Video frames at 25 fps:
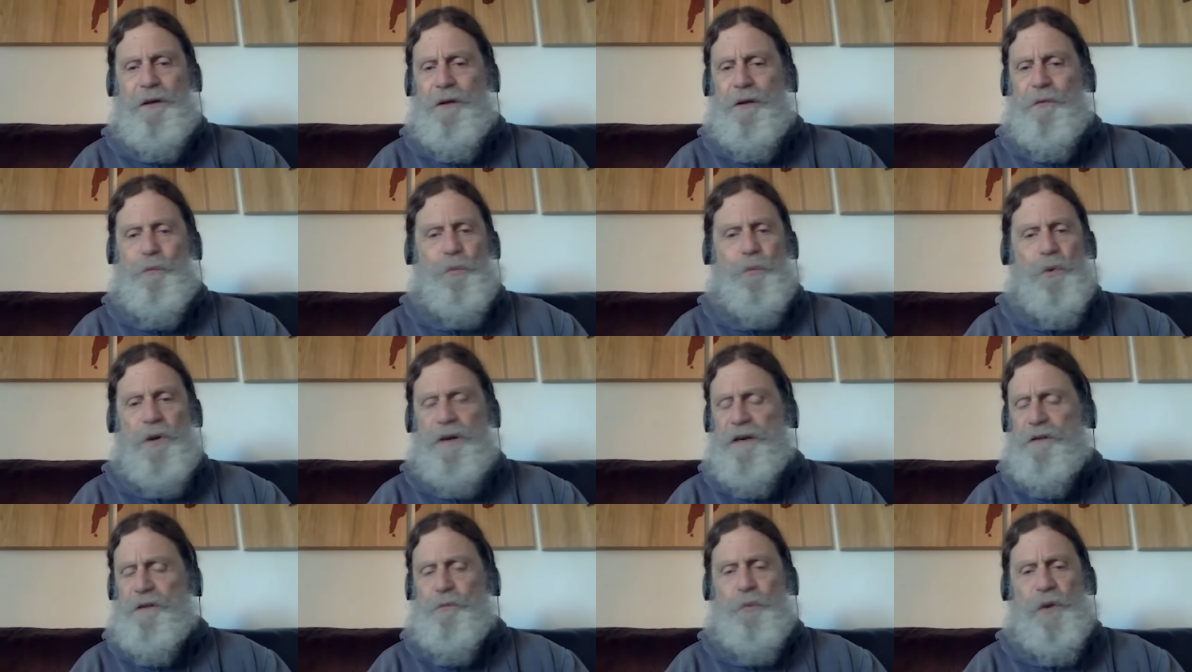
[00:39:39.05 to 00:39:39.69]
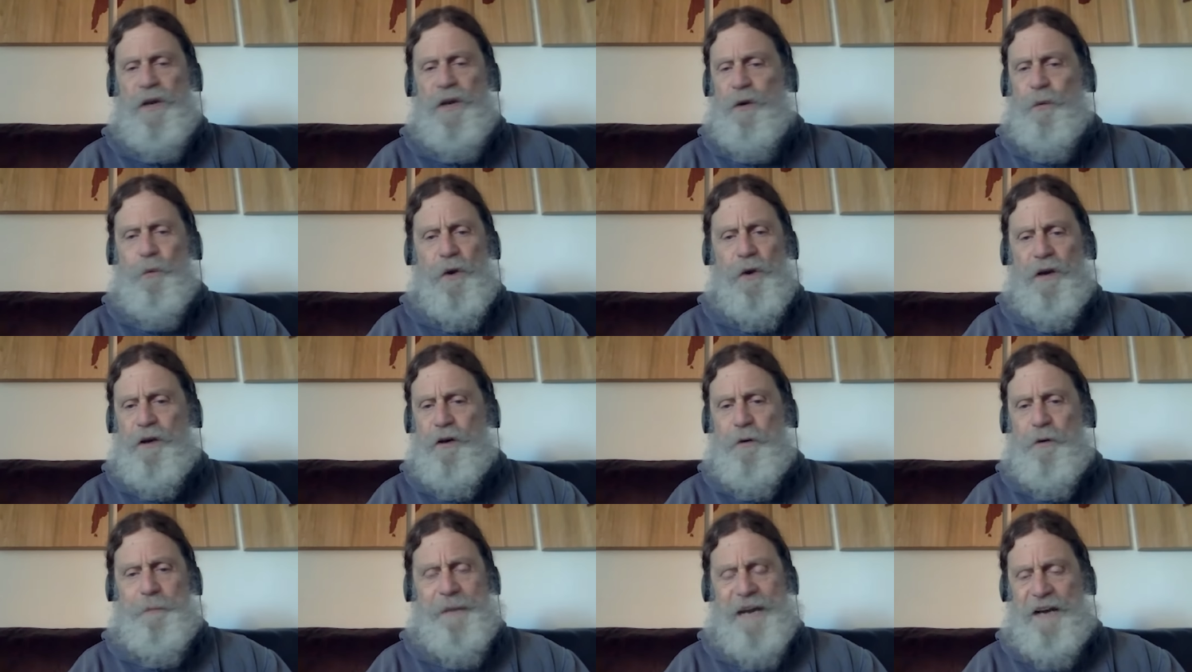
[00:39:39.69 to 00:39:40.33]
we're, we don't want to
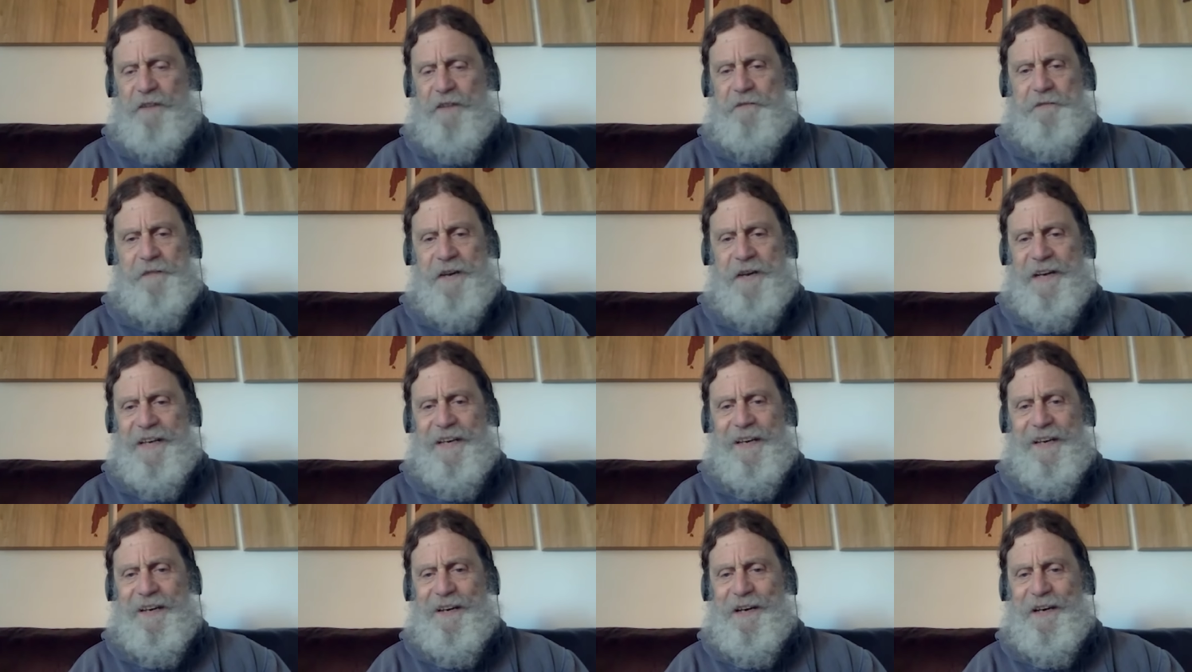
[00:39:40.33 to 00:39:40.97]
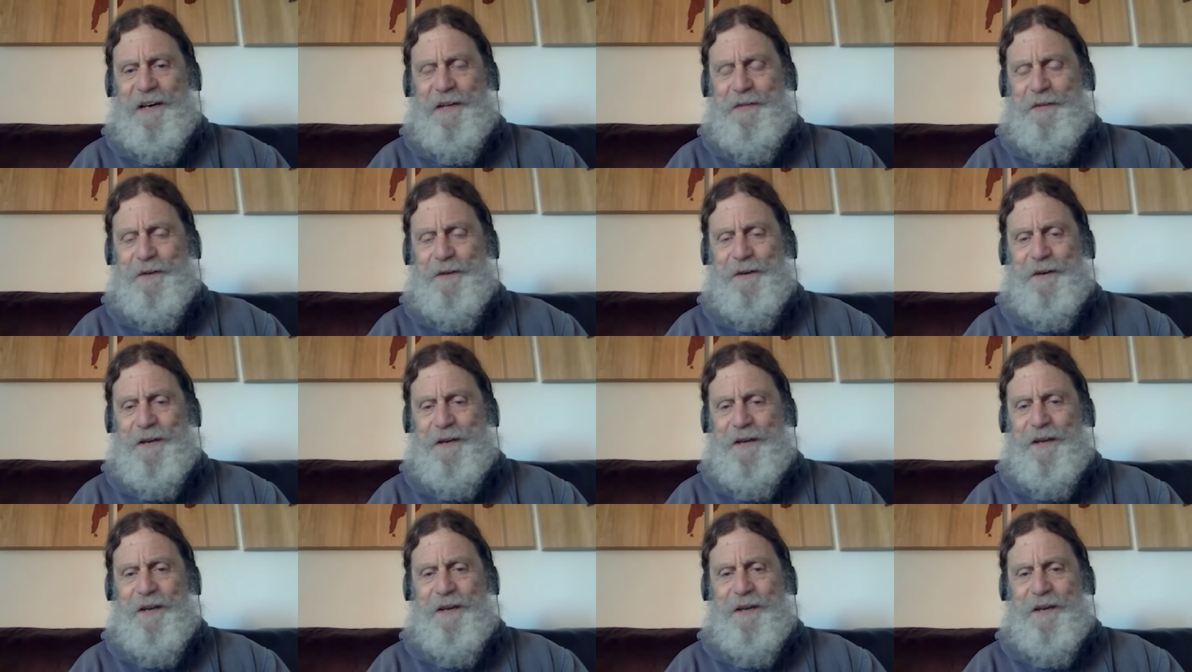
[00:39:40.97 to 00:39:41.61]
go back fighting either
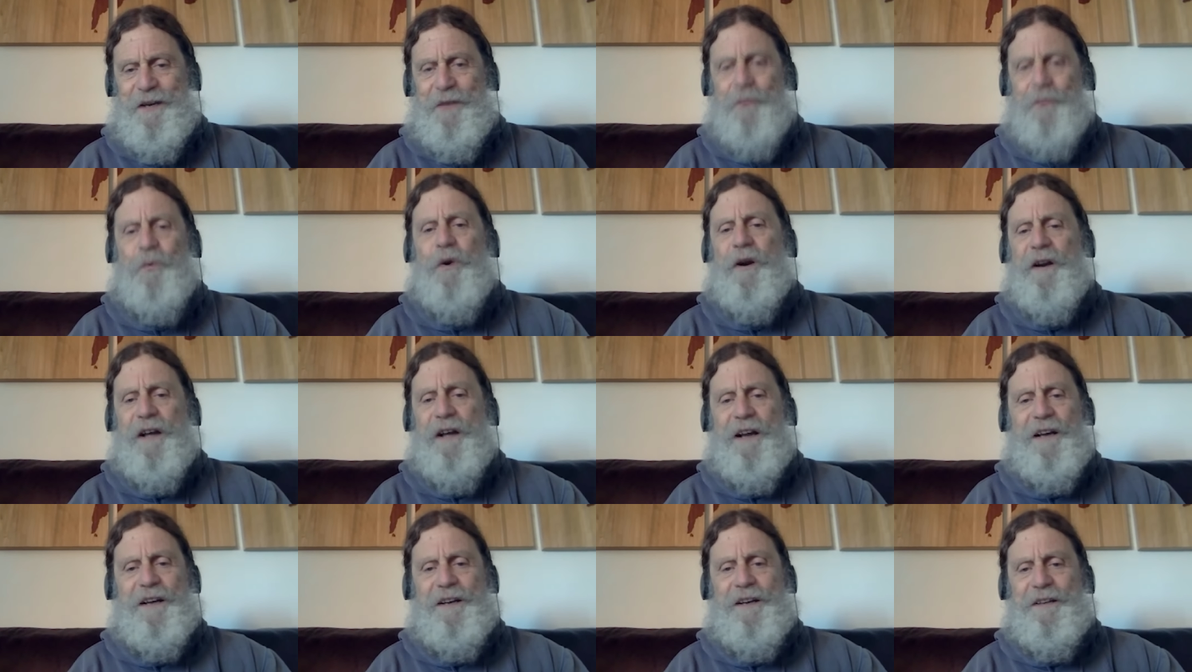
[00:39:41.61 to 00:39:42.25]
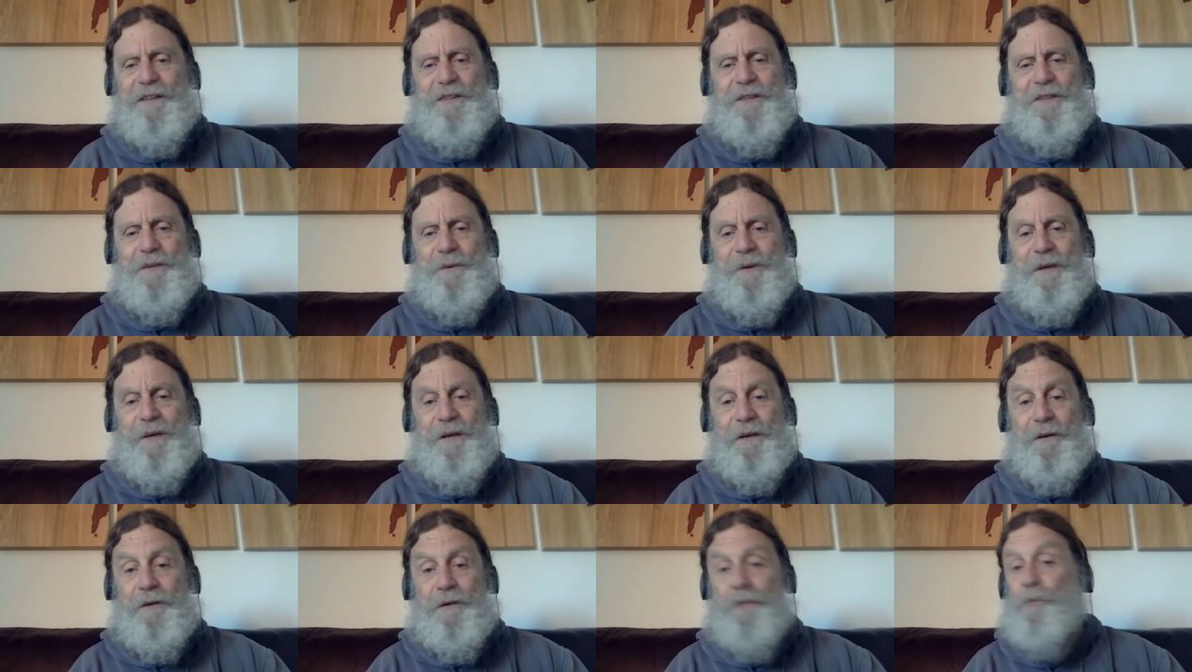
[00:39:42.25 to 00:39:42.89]
we're not going to do it
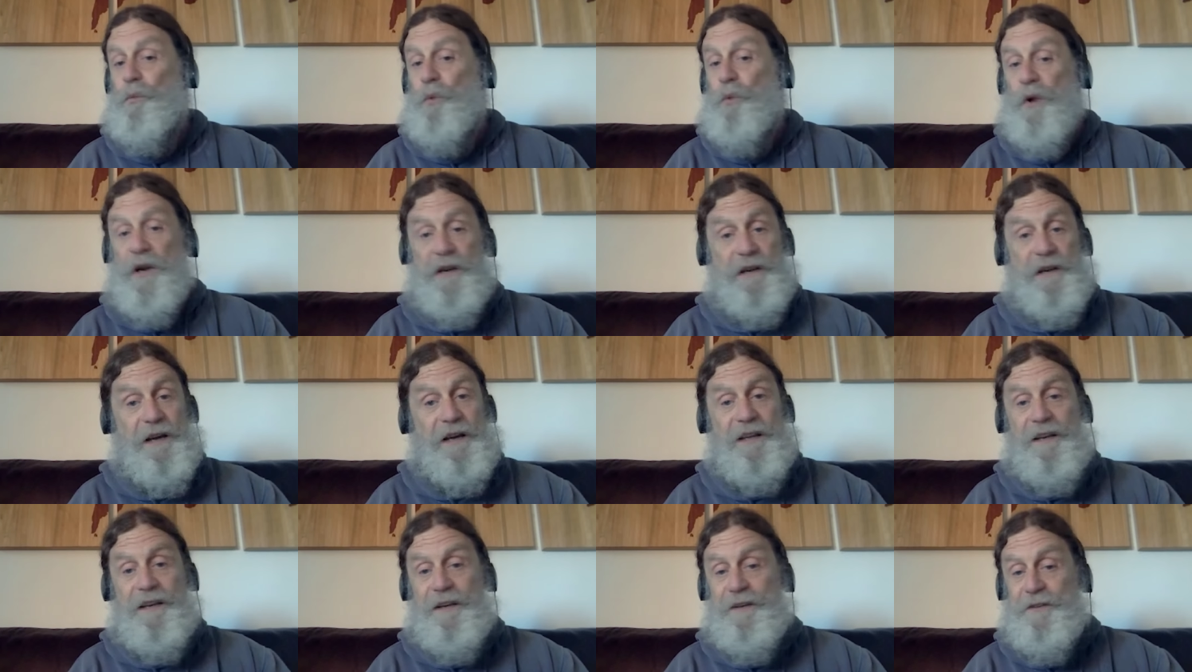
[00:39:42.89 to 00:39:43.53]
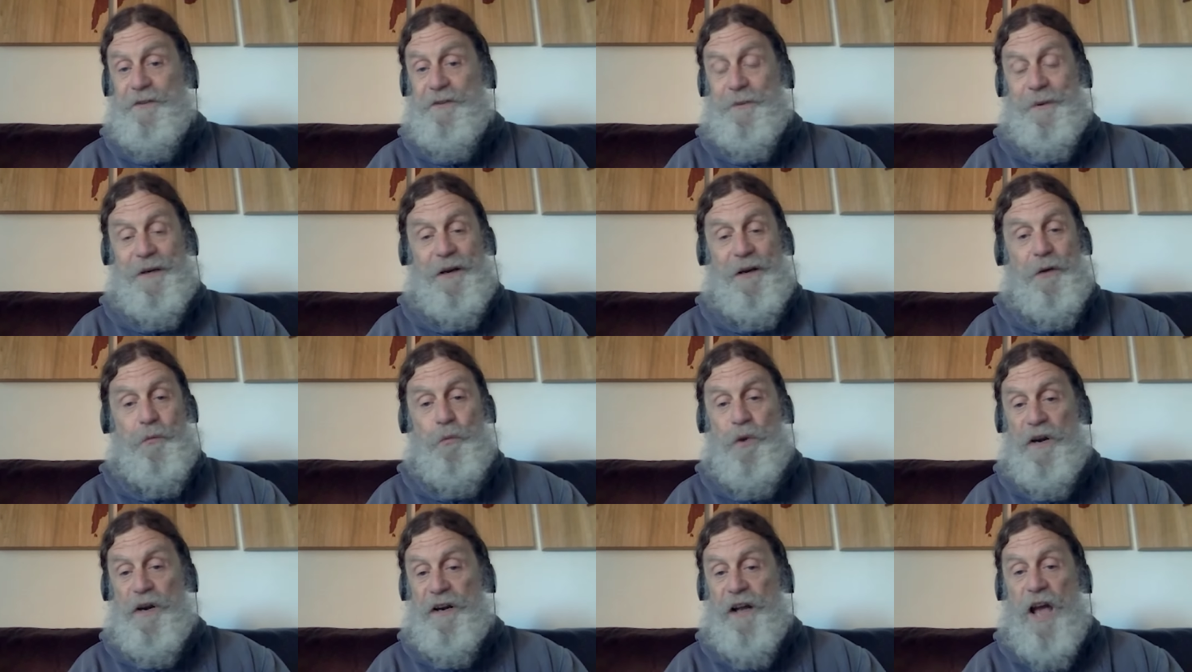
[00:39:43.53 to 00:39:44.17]
we're not going to do it.
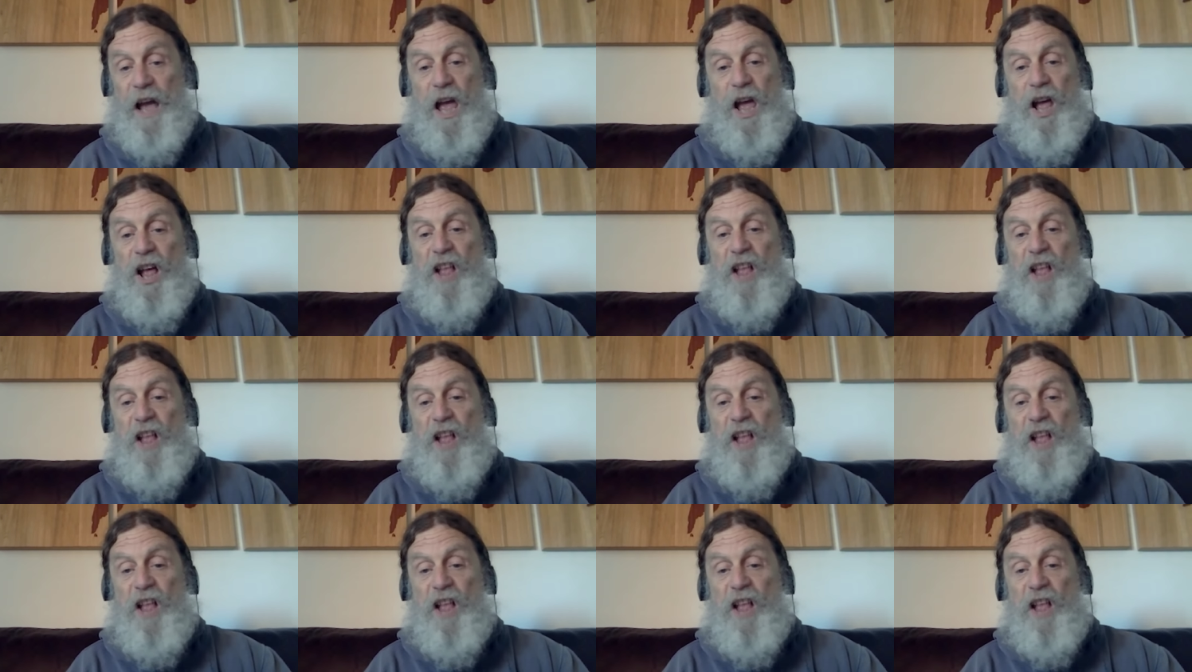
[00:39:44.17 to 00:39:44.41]
We're not.